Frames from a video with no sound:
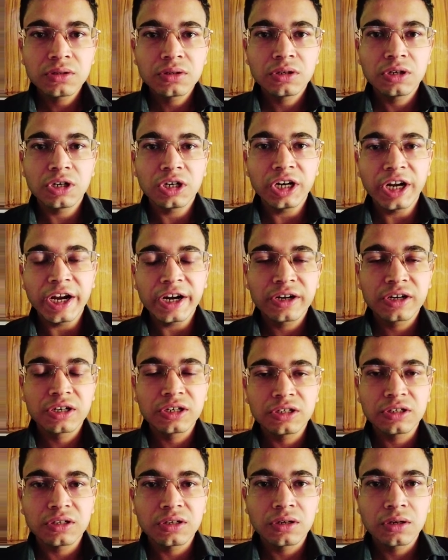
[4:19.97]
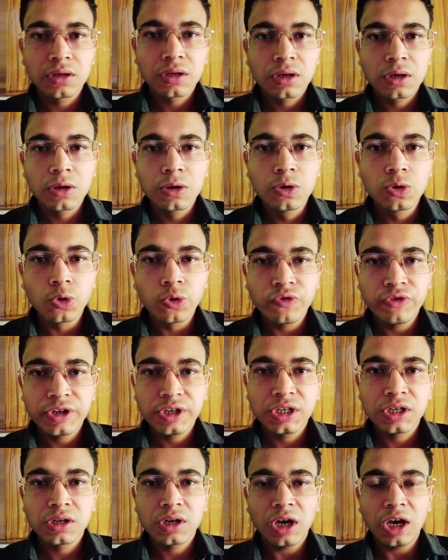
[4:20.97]
that
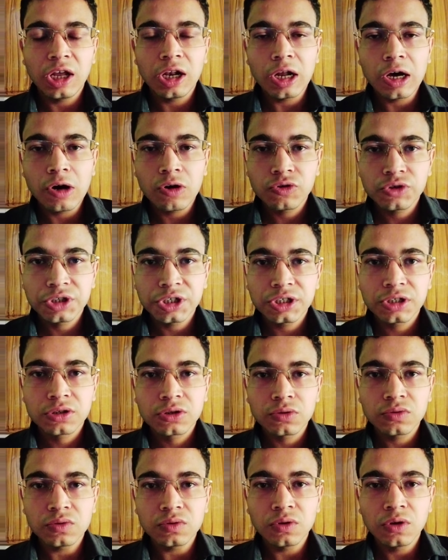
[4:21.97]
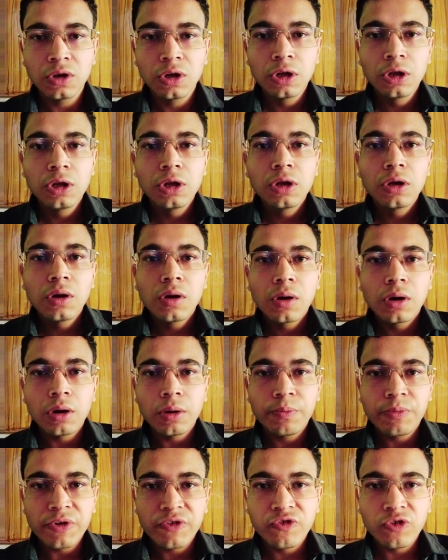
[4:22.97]
Groovy allows it to
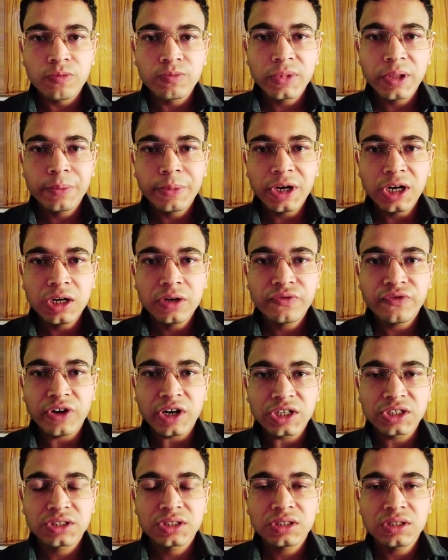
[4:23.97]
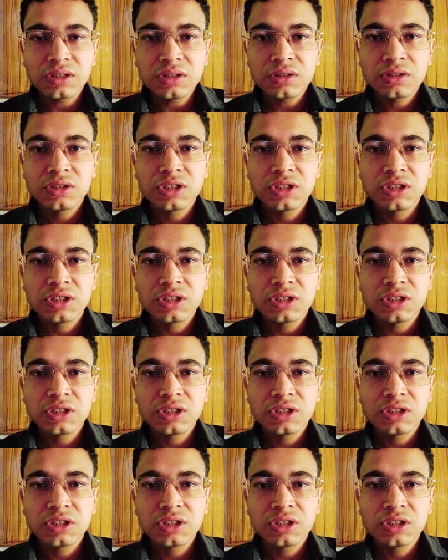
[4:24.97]
perform the build faster.